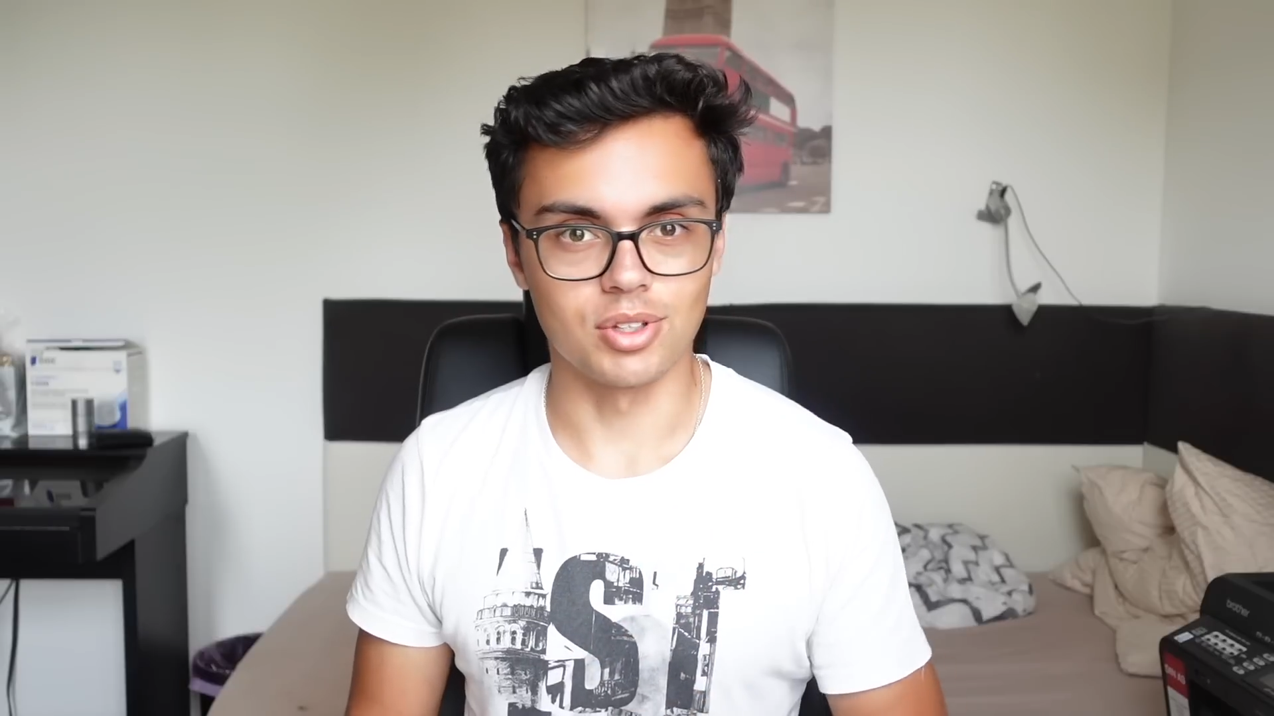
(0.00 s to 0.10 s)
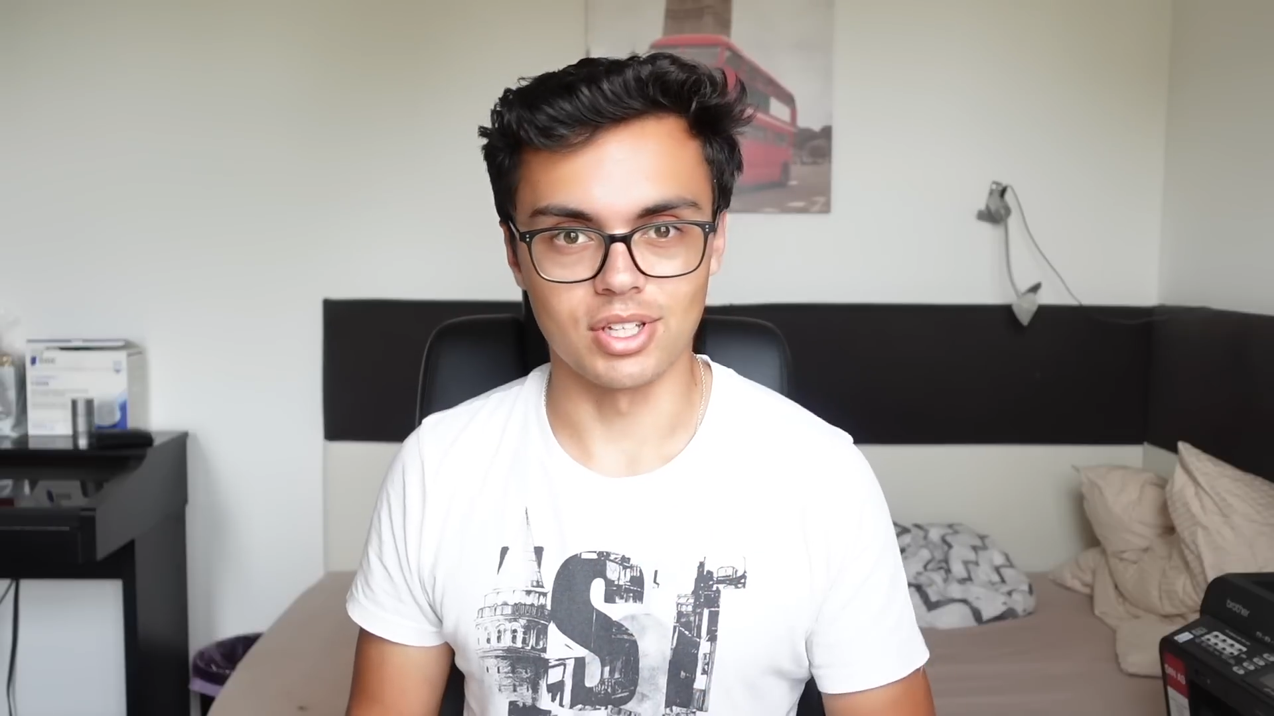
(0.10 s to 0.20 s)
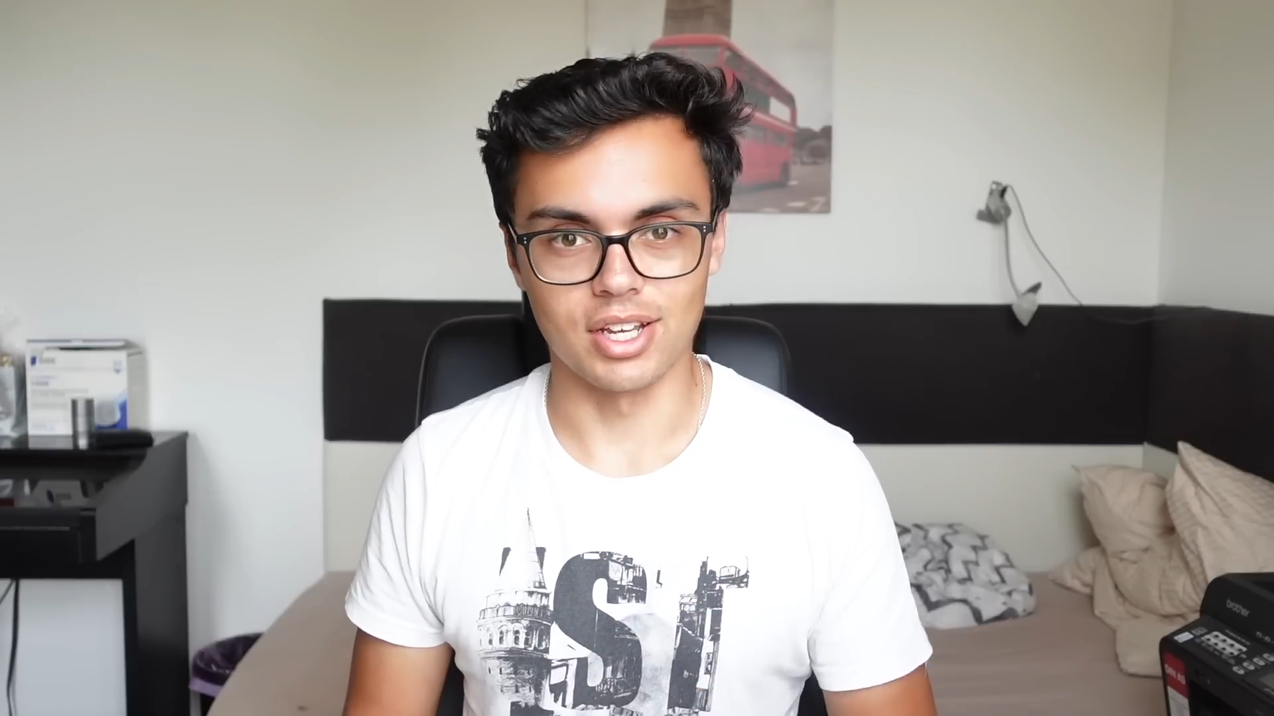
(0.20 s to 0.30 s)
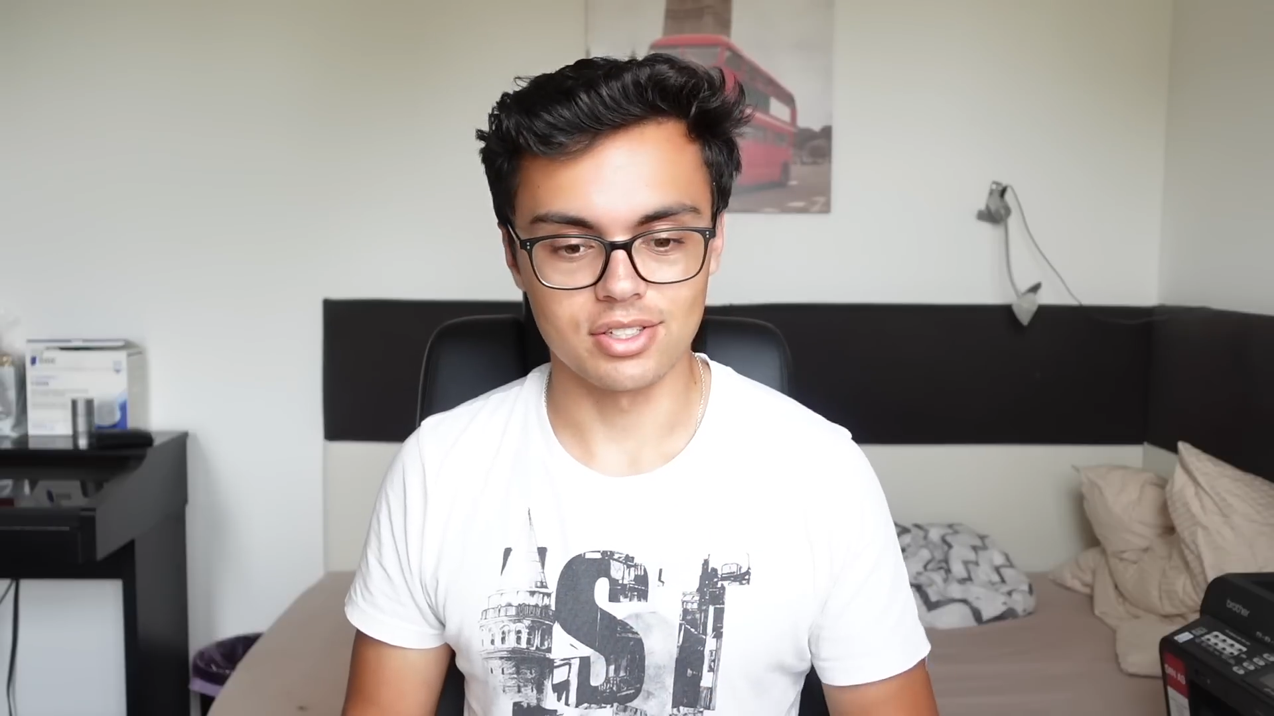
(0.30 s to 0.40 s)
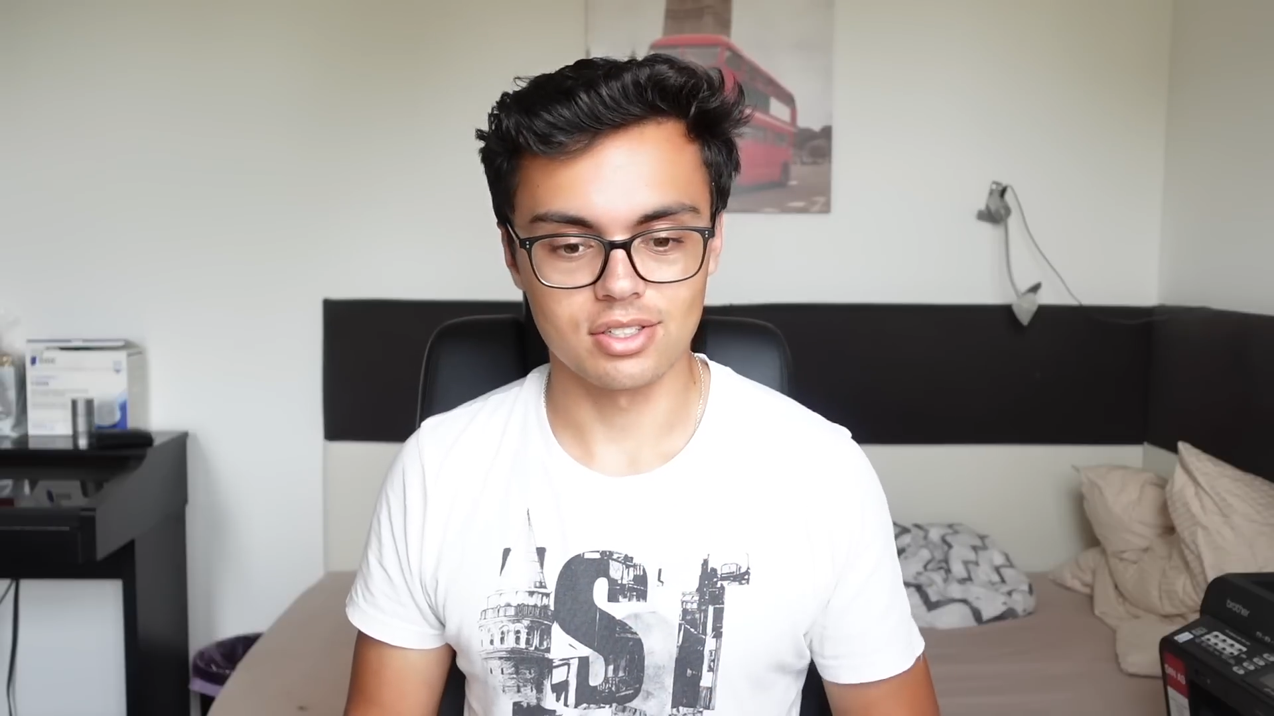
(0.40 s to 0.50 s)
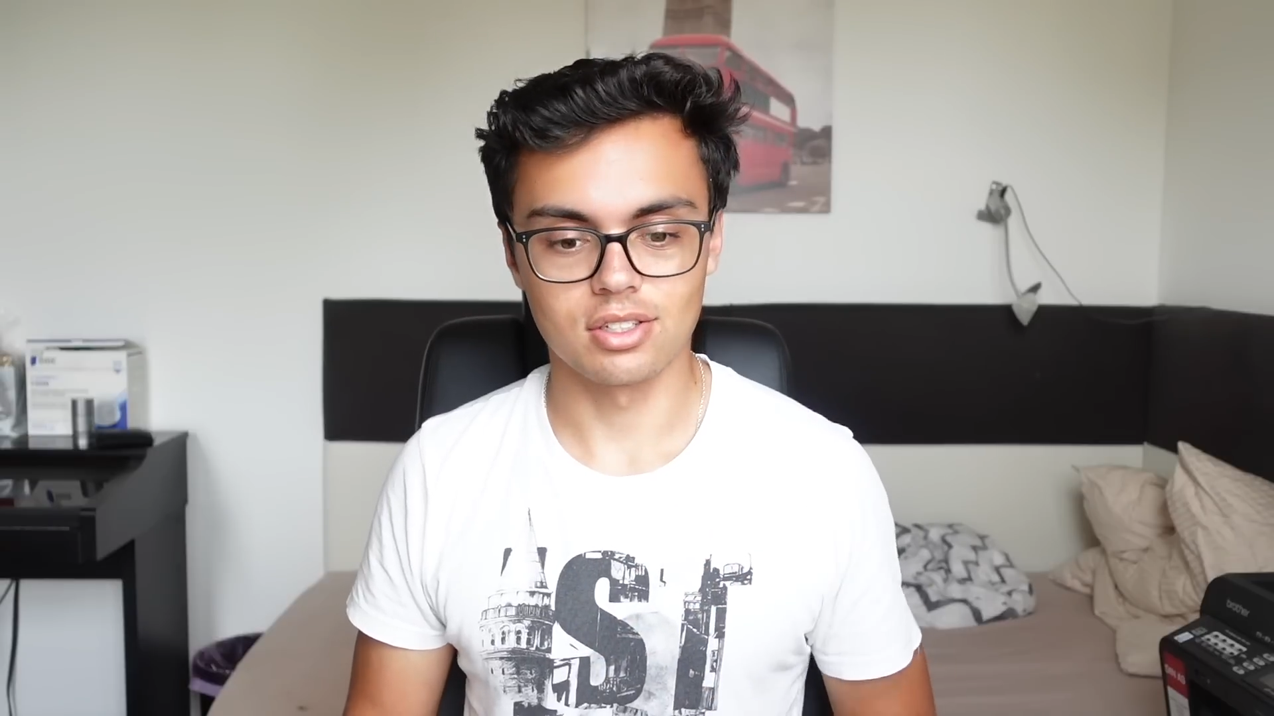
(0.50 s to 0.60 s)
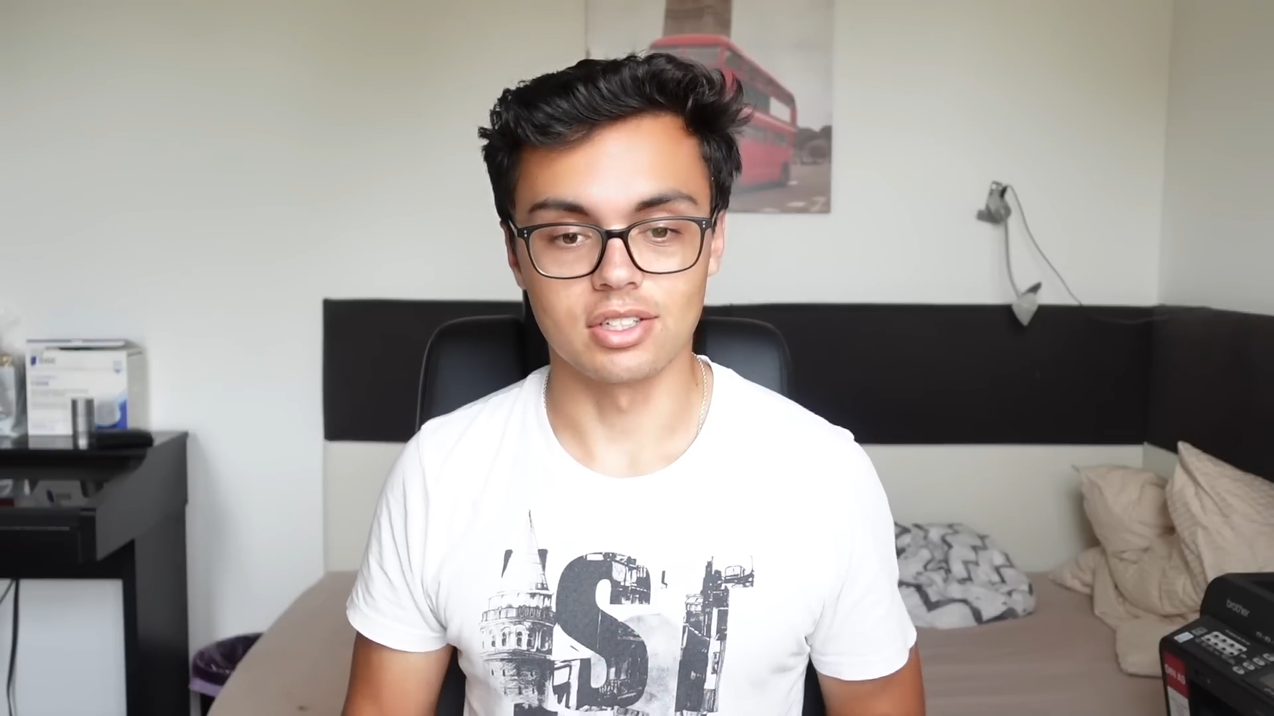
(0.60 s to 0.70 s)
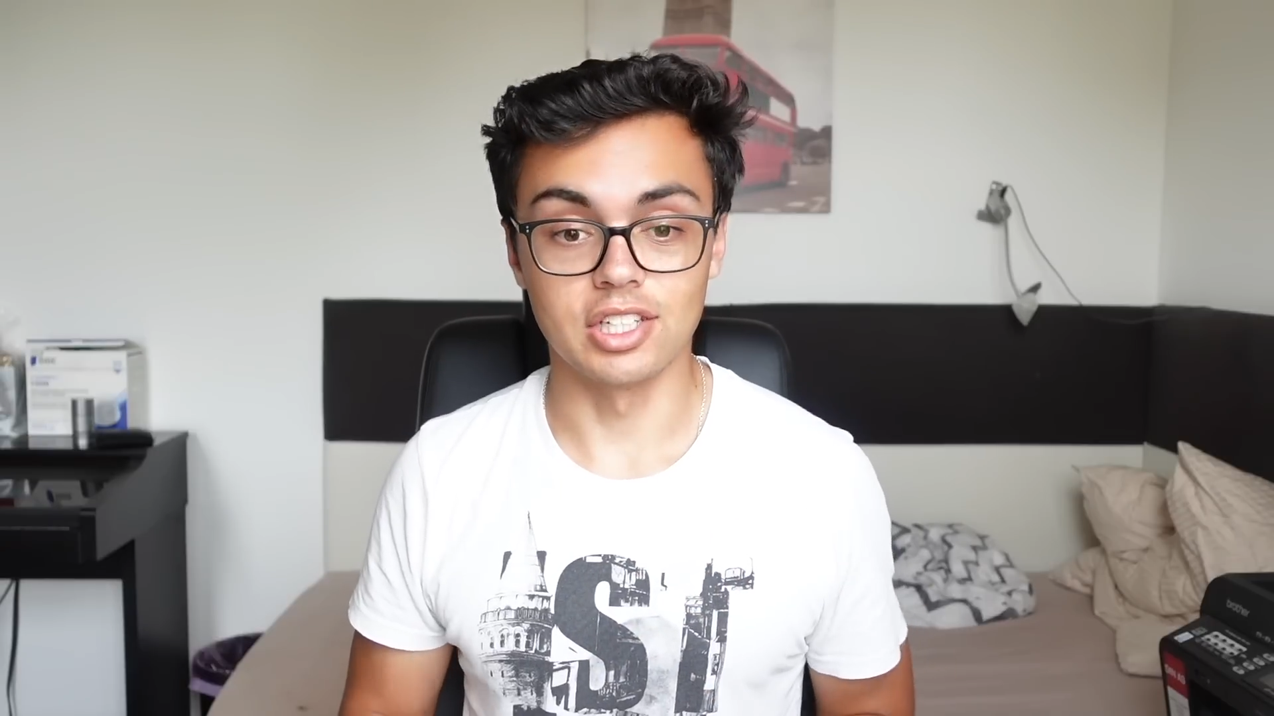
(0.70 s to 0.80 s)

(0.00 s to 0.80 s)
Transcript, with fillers: the test,